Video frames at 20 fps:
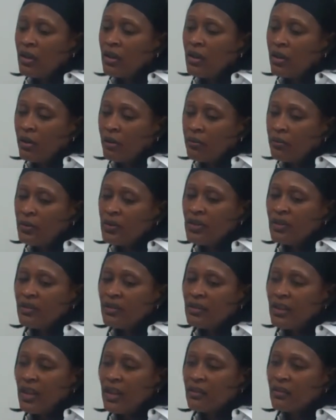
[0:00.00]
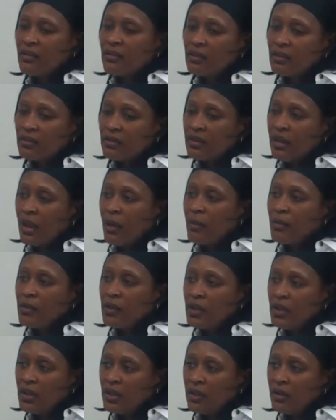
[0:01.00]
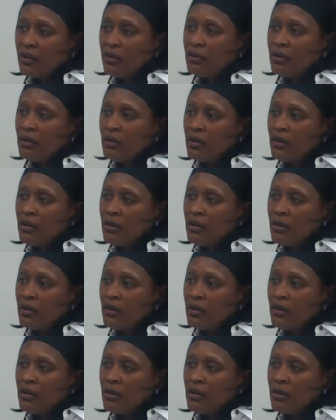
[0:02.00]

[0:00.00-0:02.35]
You know, this is Essence's time of the year.